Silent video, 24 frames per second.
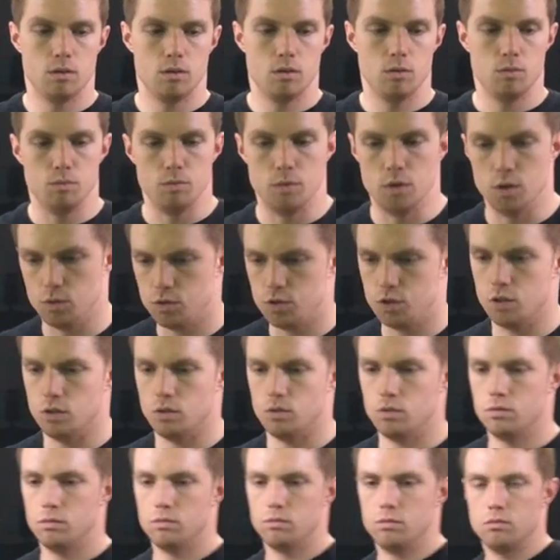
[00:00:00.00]
mu
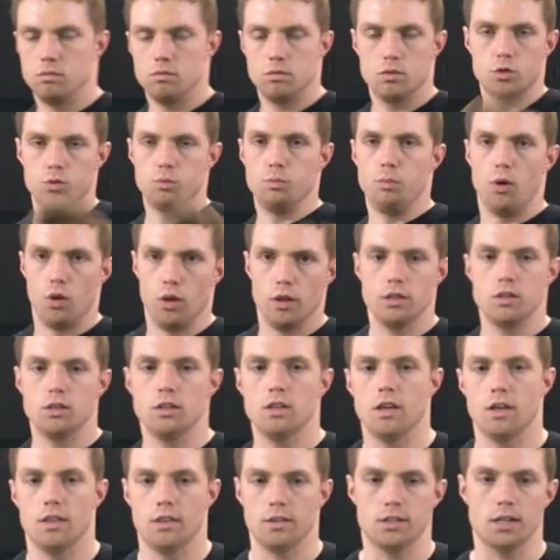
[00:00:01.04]
2. Just pull it to
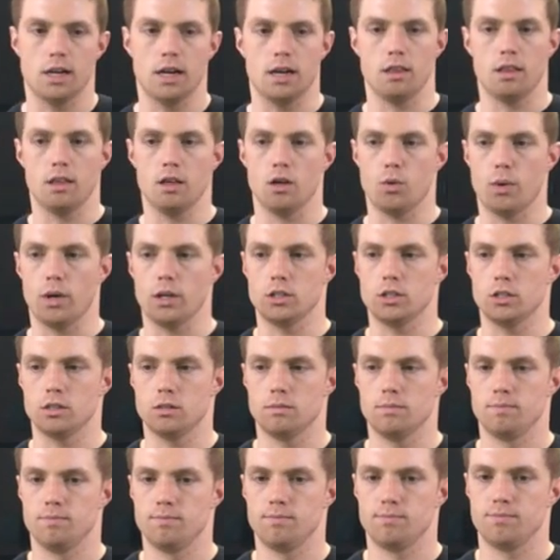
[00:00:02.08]
the other side of the equation.
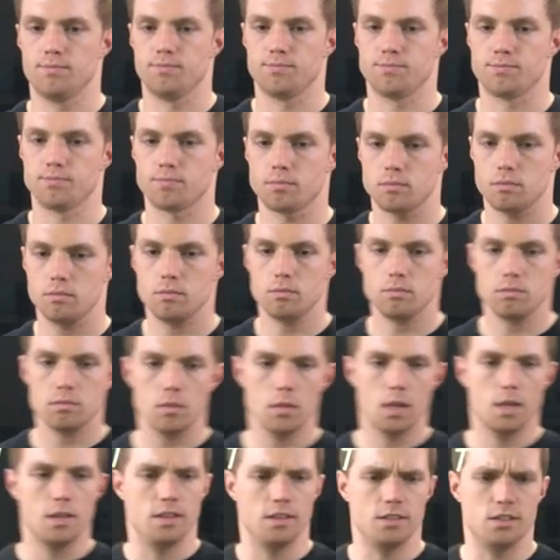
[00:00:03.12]

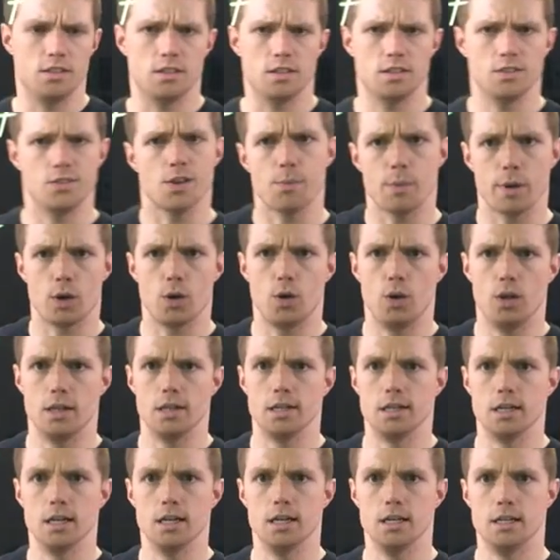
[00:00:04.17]
This is a
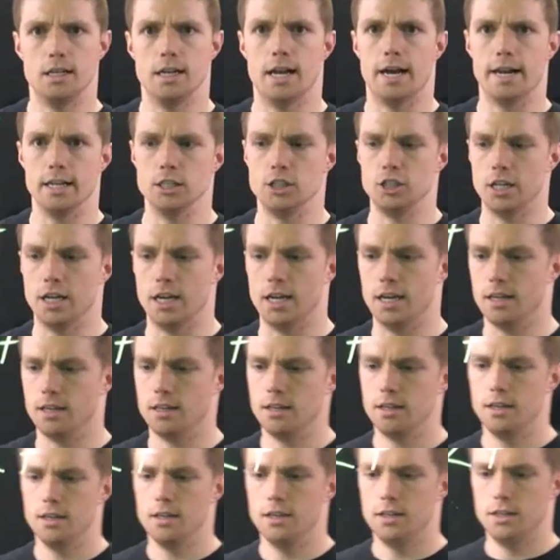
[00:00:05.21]
semicolon, not a j,
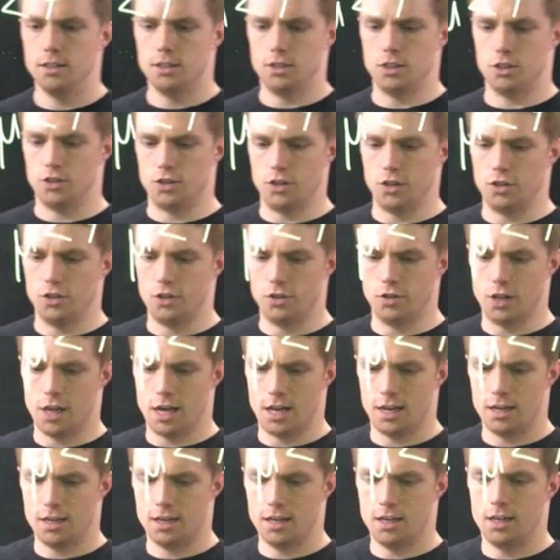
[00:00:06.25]
just so you knew that.
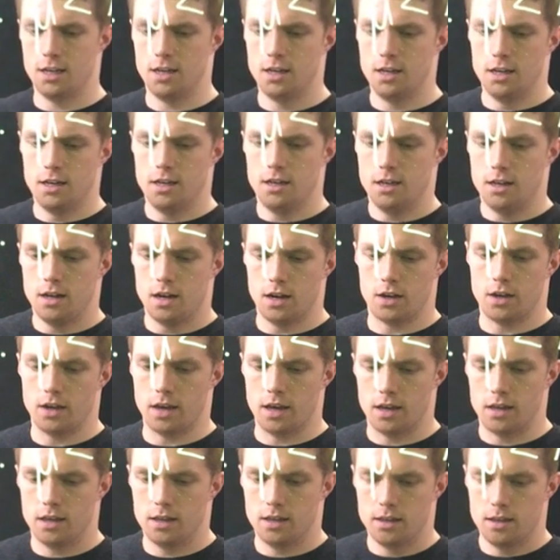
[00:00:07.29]

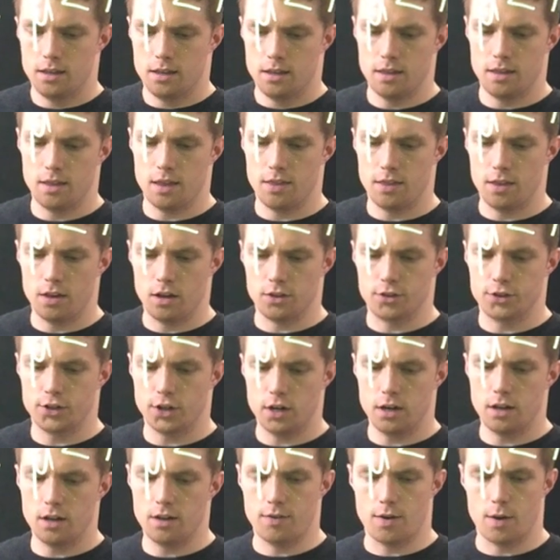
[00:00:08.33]
Okay, and then the
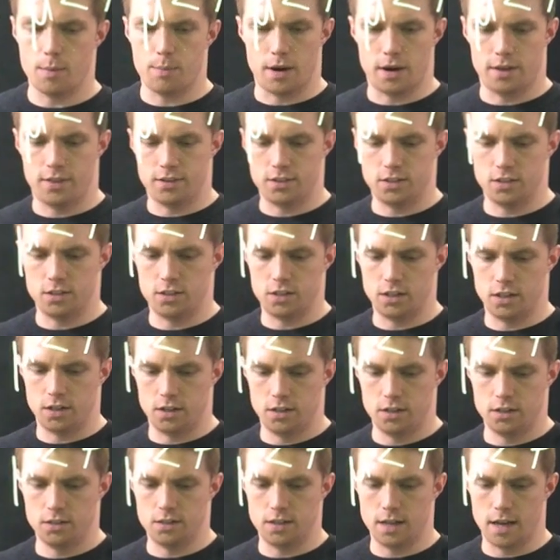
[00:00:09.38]
alternative hypothesis here
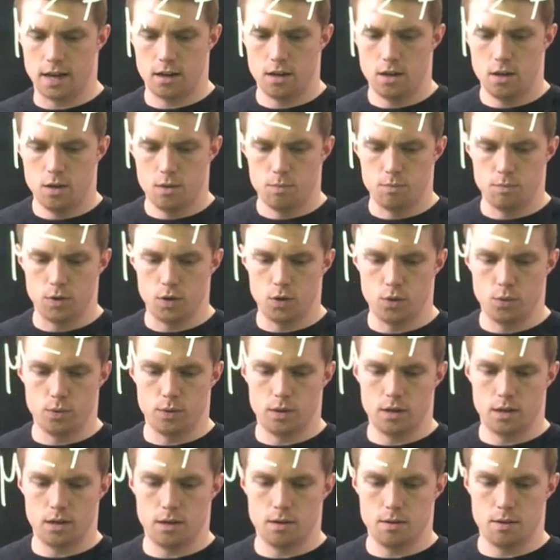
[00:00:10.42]
is that mu
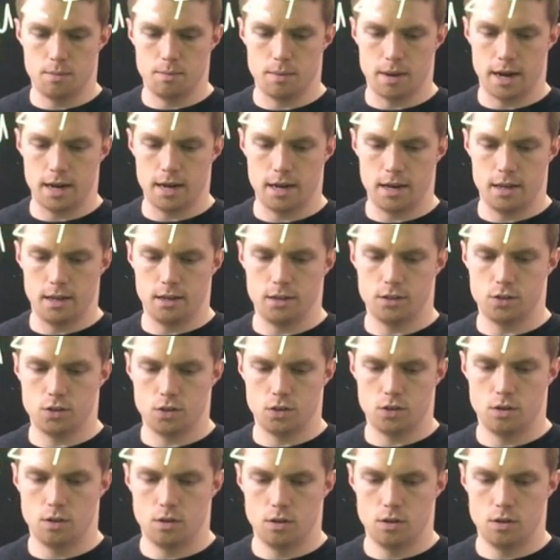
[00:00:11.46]
1 minus